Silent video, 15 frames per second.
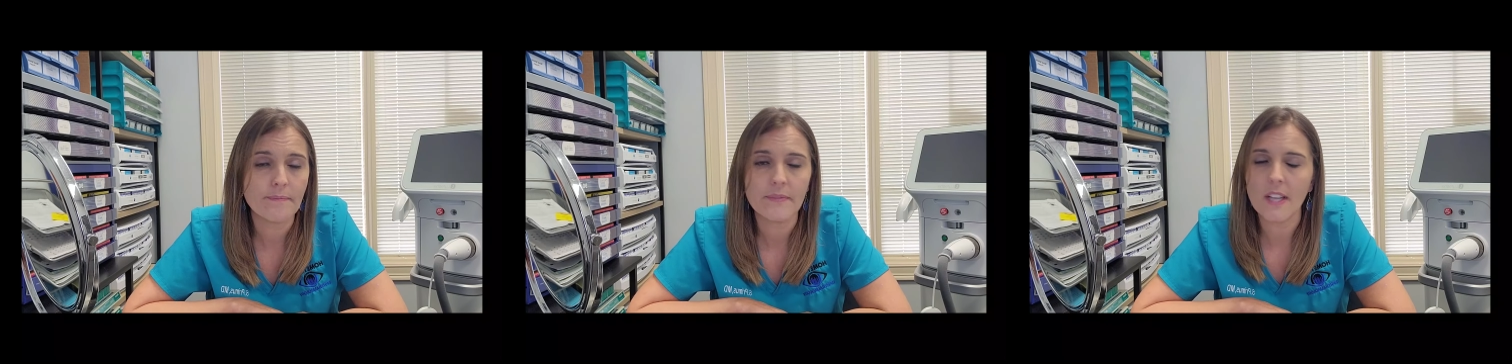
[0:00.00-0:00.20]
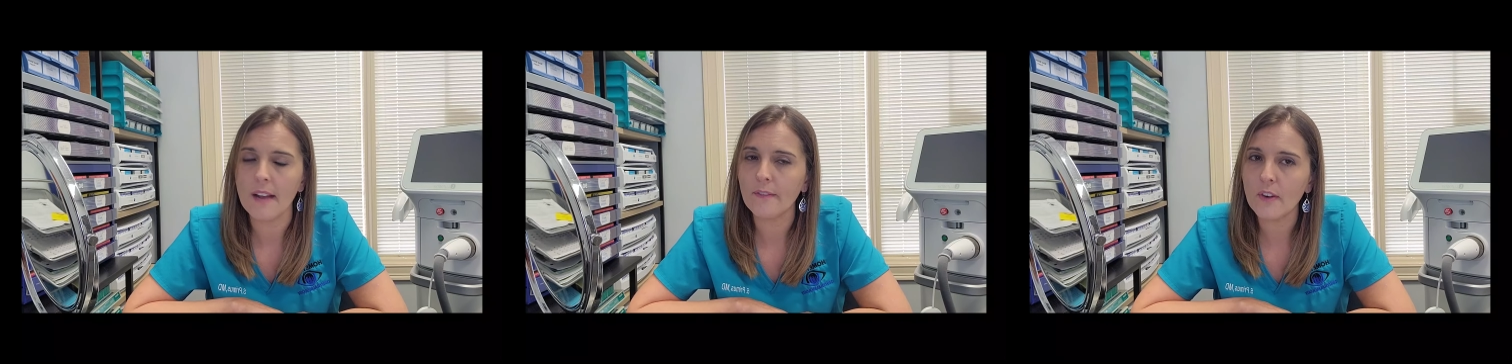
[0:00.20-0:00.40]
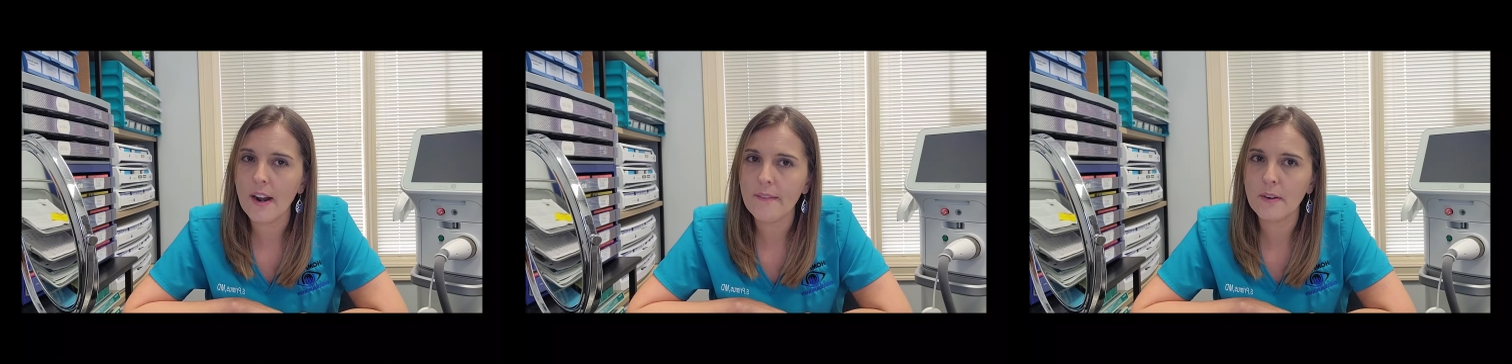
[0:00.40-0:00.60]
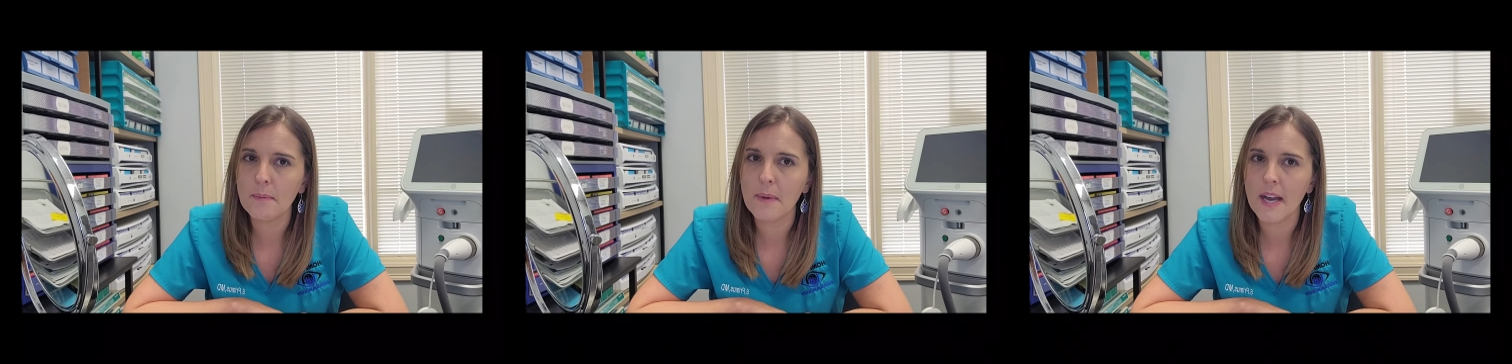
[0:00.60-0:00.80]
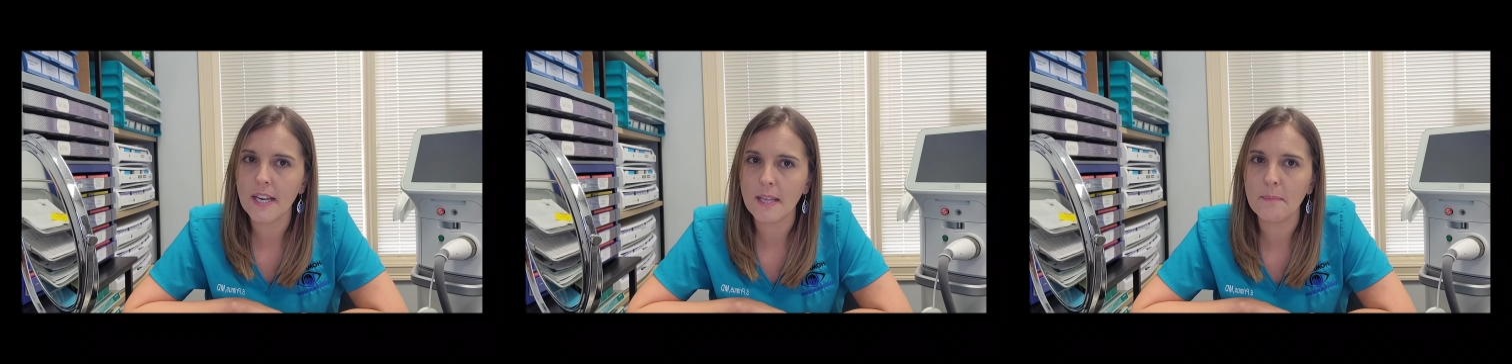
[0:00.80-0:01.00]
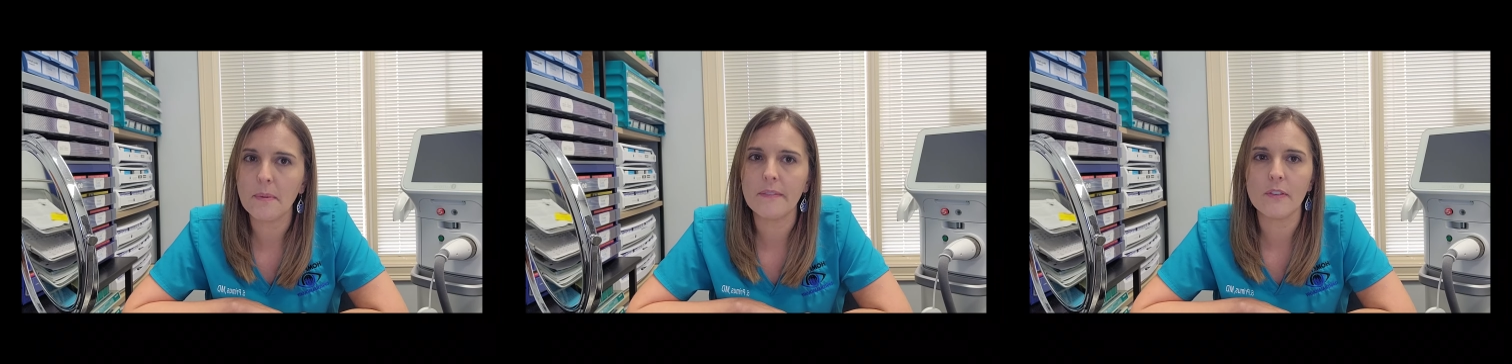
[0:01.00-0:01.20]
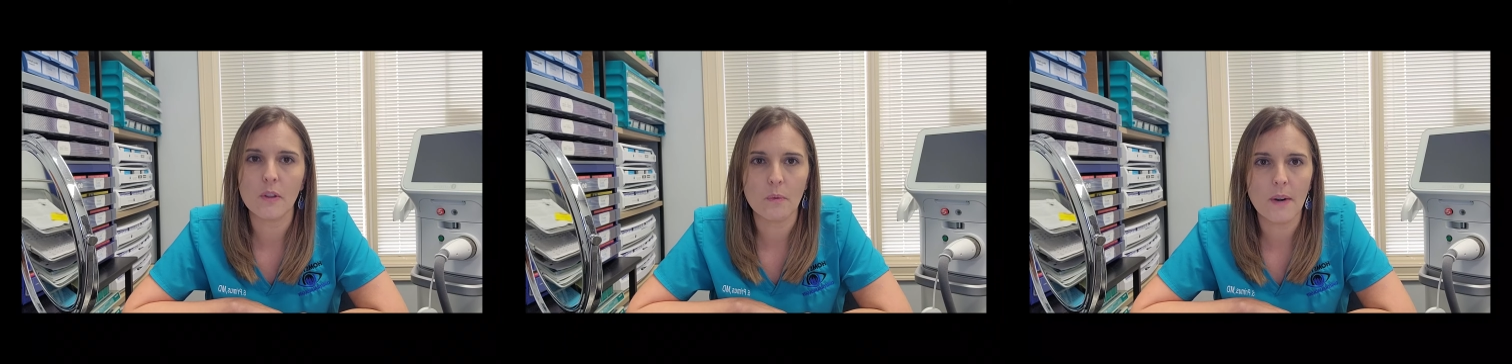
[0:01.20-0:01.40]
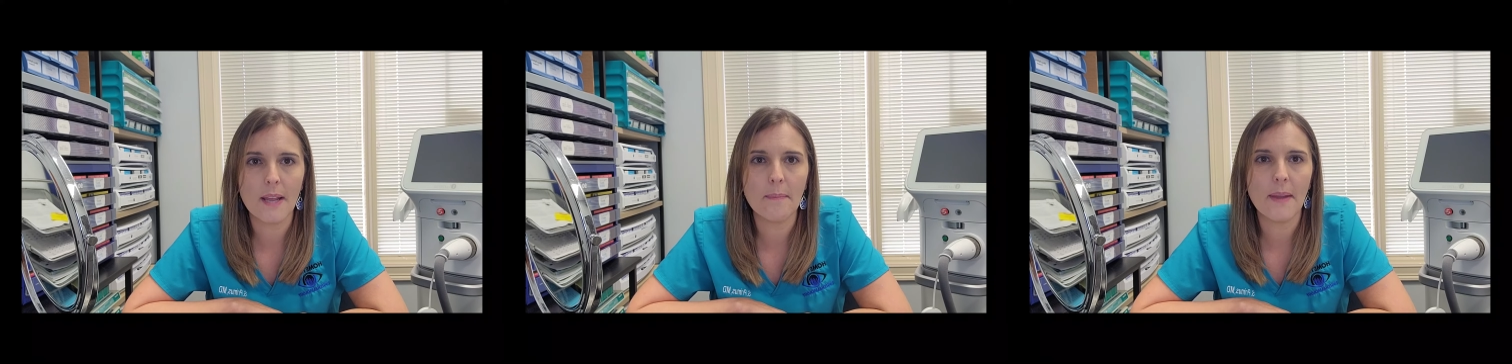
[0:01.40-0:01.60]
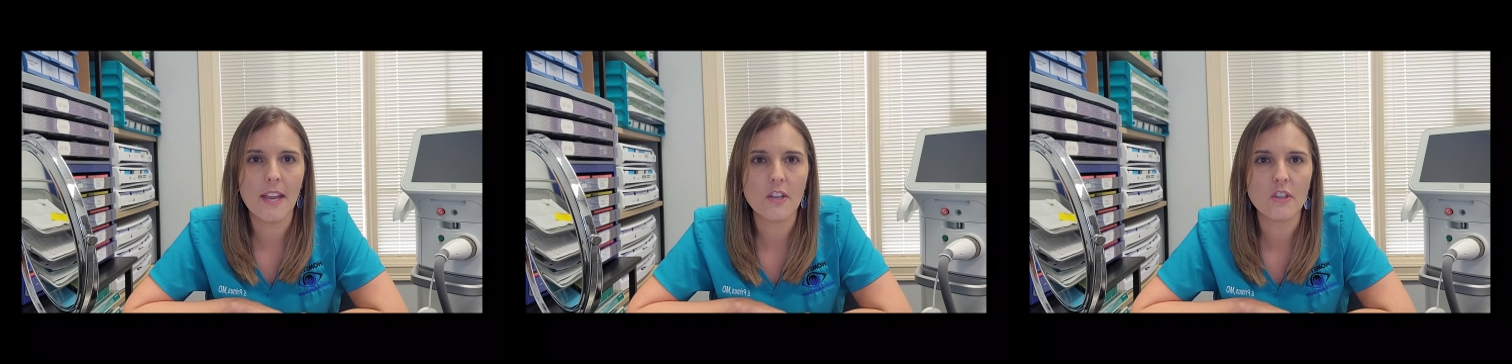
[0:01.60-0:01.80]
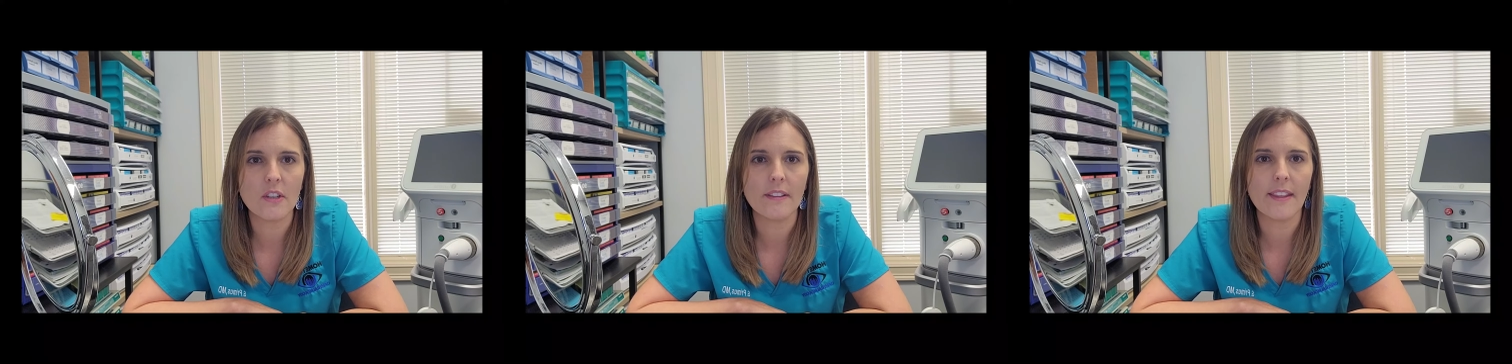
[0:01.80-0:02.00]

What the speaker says: Not for everybody, but for the right patient,